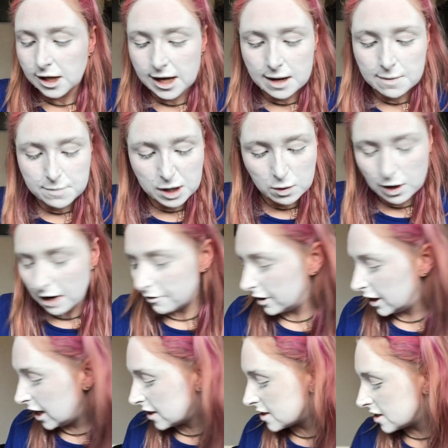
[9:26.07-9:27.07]
They can be
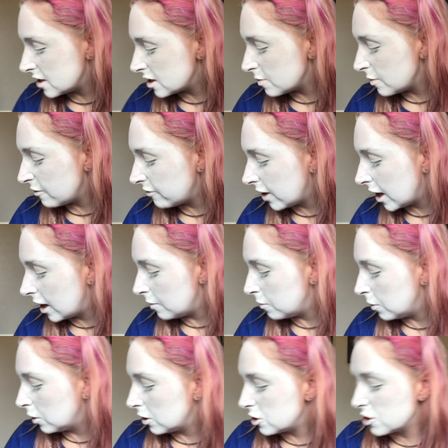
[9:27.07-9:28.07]
quite relaxing, to be
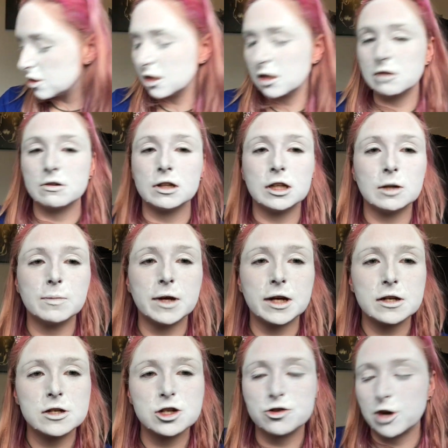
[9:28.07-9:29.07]
fair, but I just think they're a little
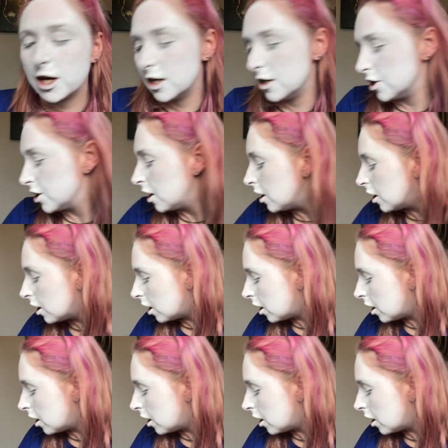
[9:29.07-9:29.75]
bit strange.